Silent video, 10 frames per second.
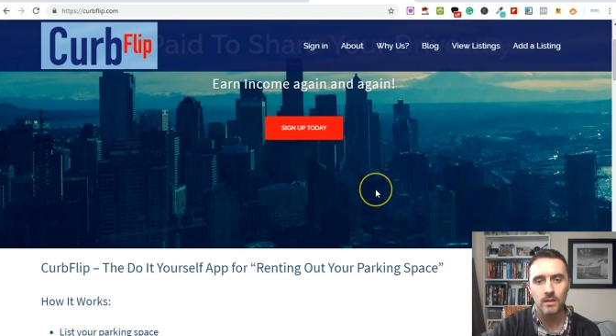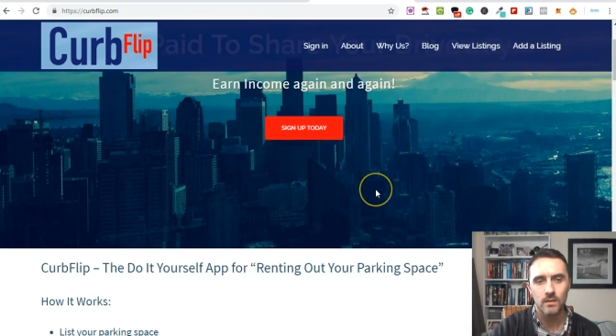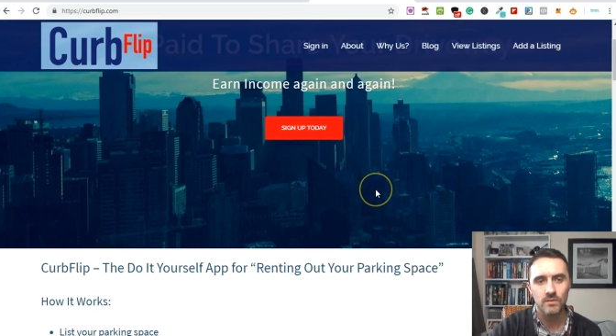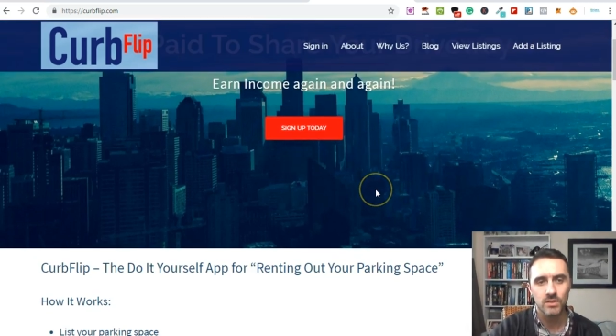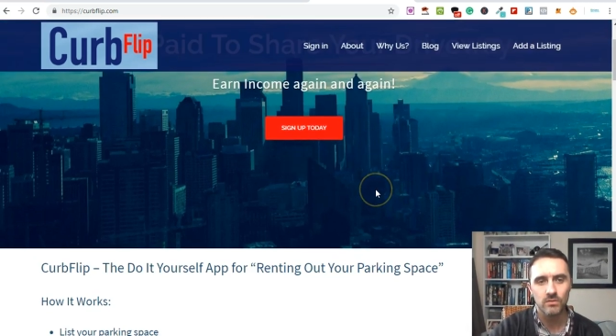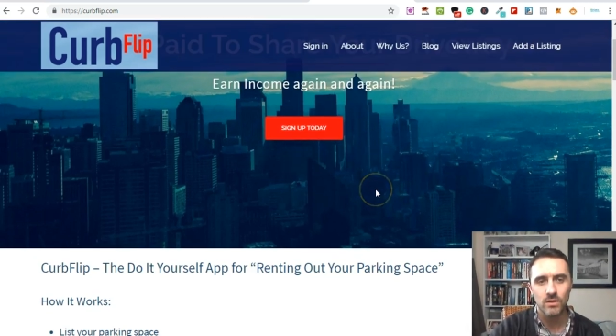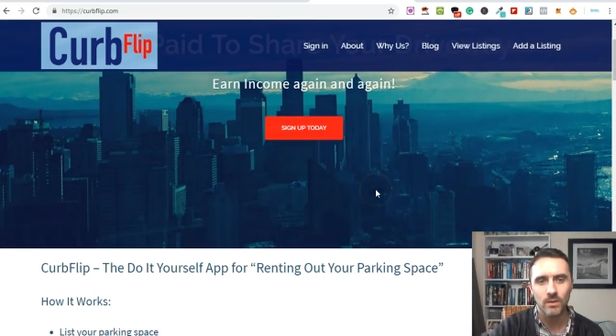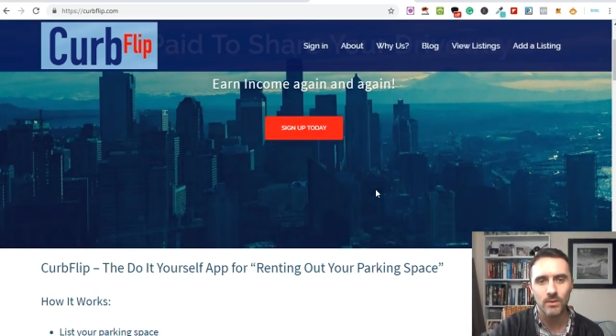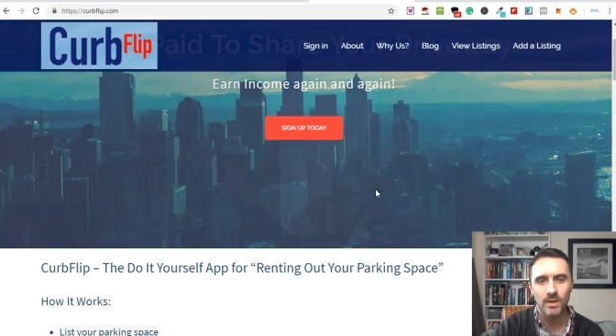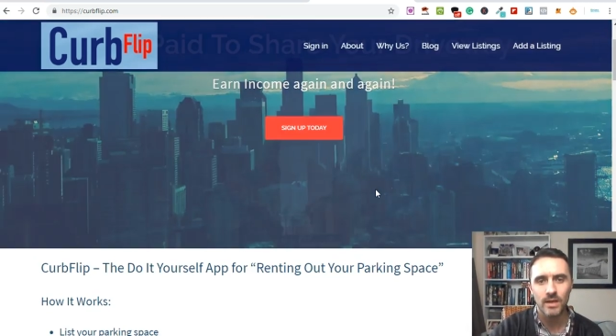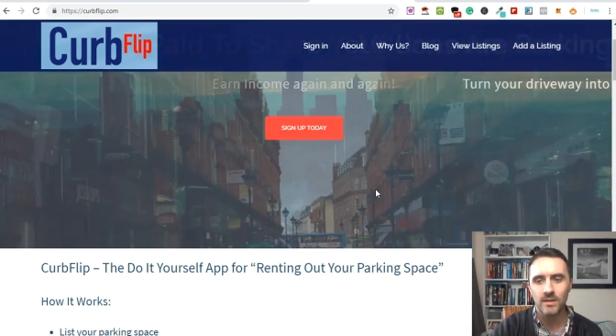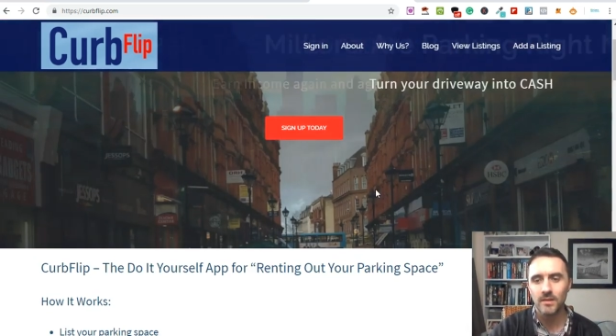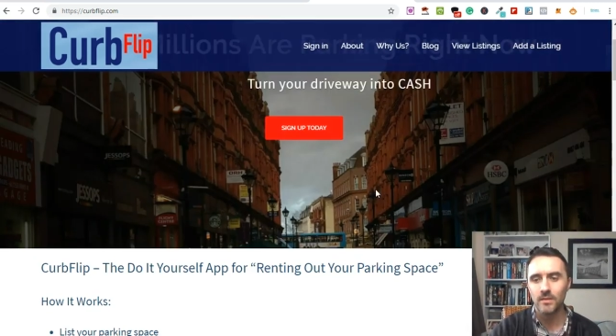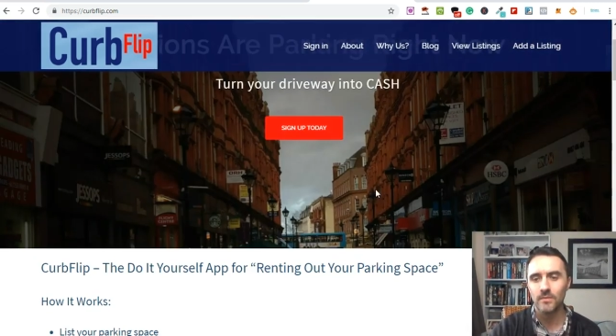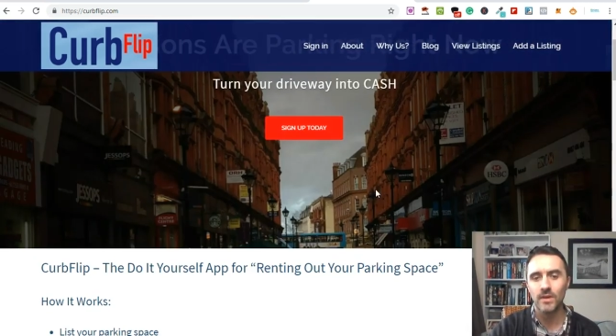Now if you scroll down here,
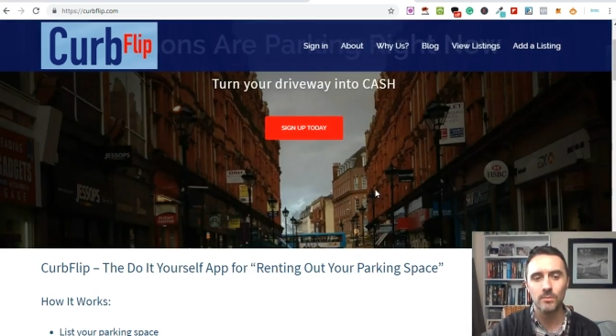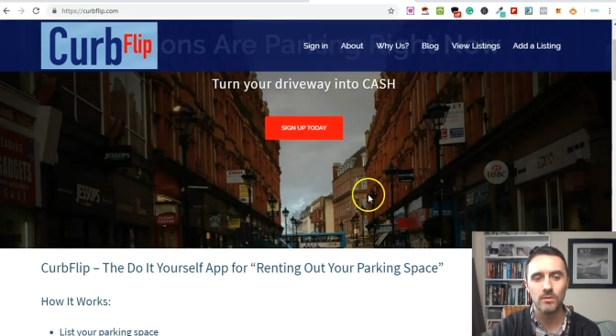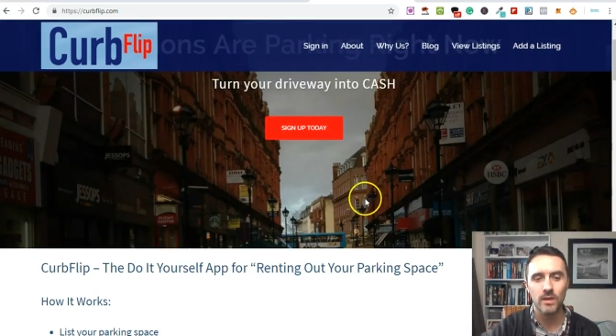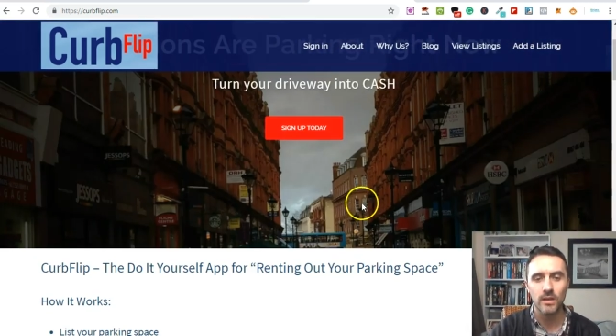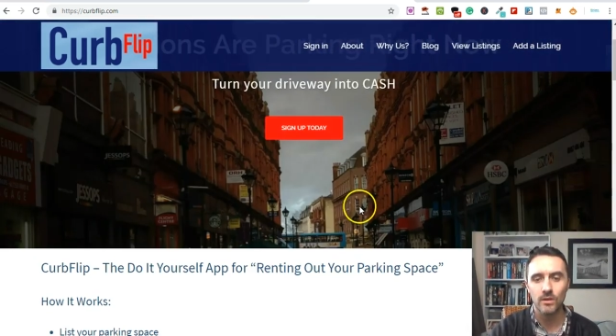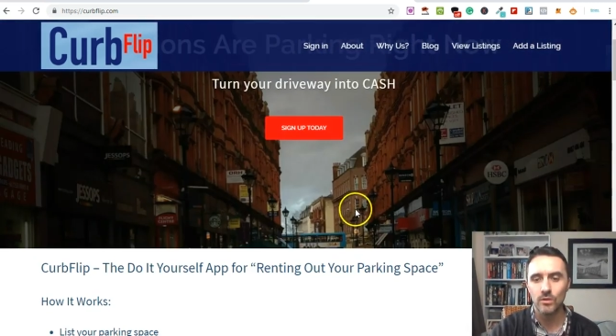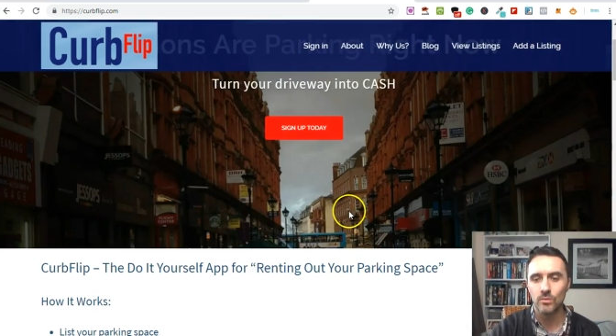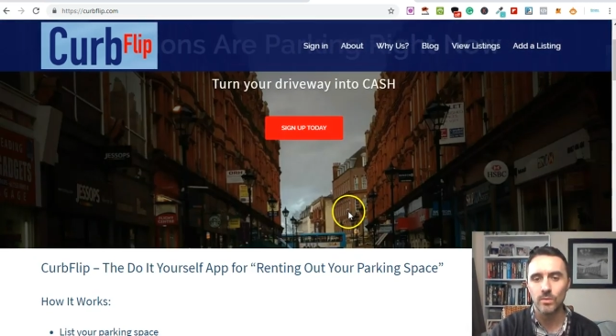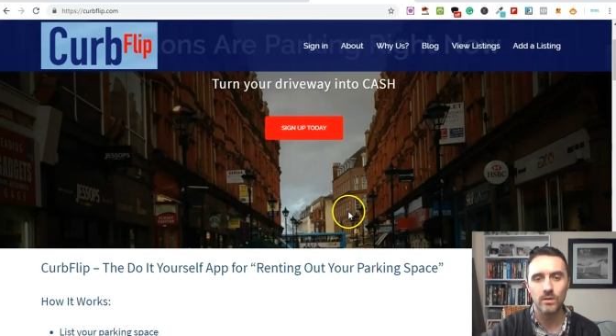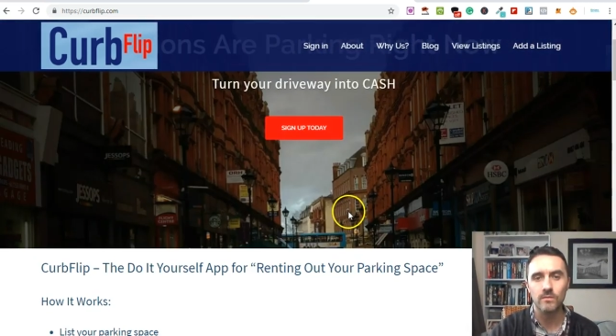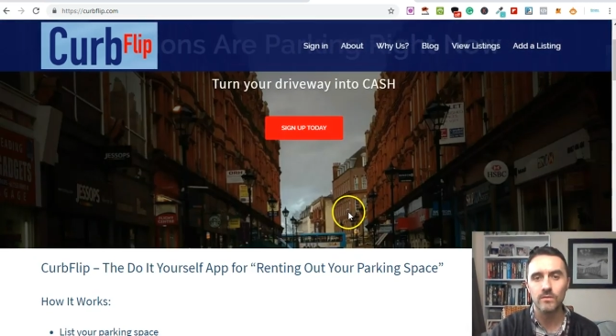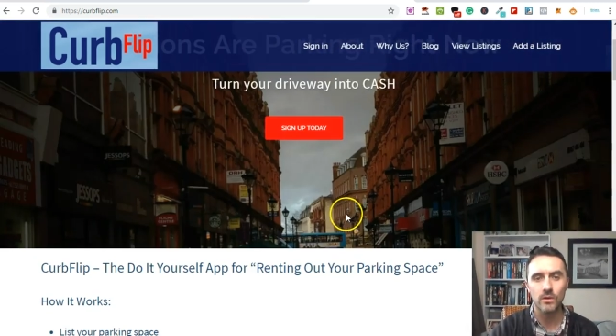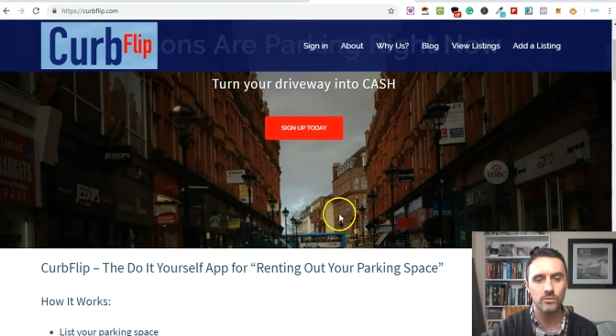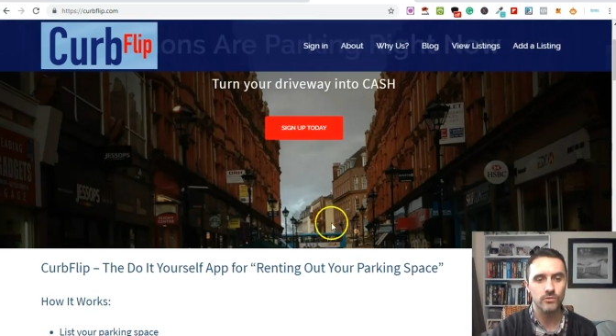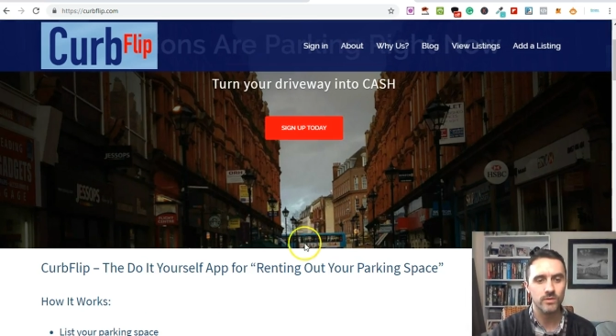this is available in a number of
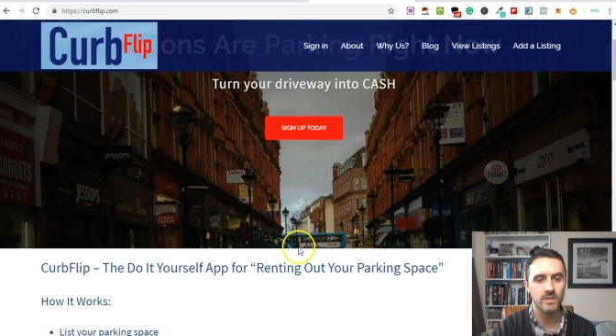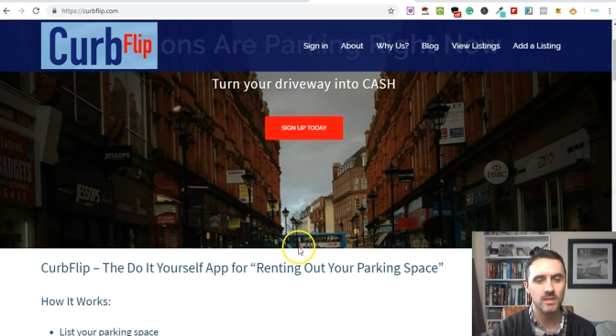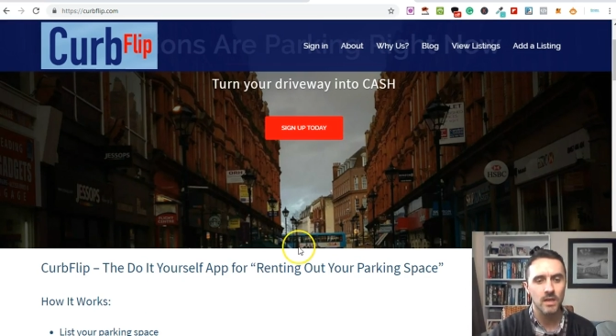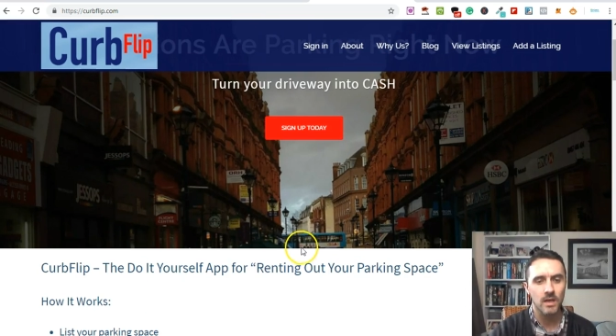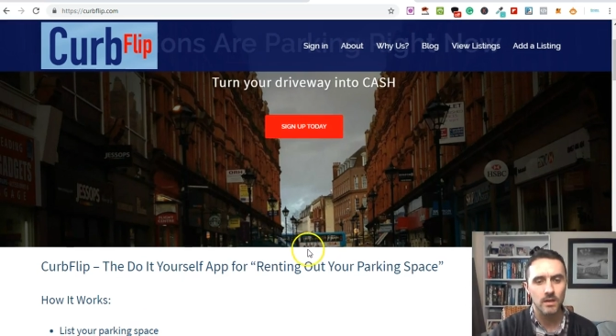countries.